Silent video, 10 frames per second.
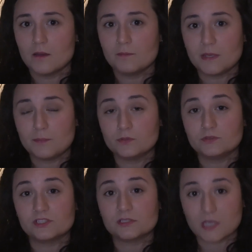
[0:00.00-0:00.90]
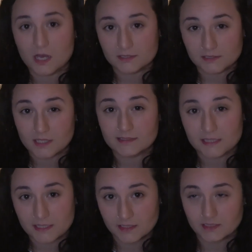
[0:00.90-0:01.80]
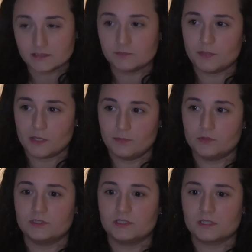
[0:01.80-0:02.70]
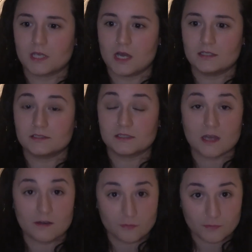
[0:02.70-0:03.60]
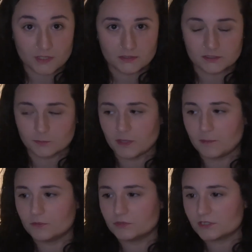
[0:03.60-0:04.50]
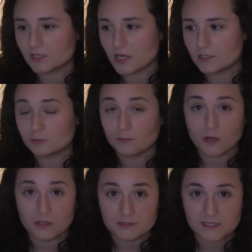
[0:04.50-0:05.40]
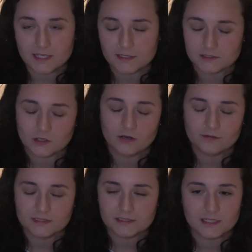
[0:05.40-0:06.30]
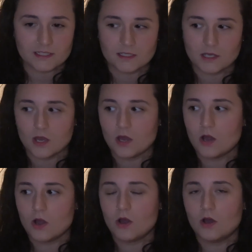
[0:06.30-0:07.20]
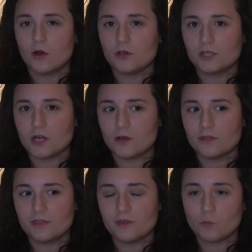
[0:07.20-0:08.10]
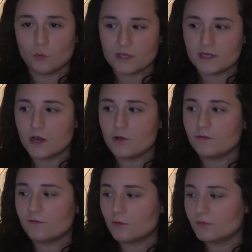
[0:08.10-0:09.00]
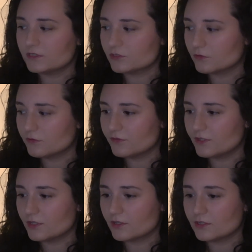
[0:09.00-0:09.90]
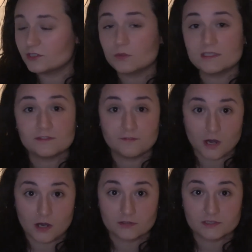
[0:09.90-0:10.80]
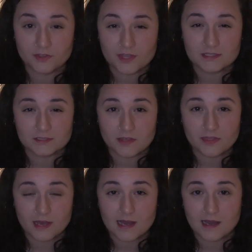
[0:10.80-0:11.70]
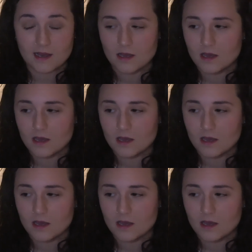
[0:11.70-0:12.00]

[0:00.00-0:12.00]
people discuss ideas, people discuss governments, people discuss politics. Obviously, that we know from the sort of the Twitter files and things like that,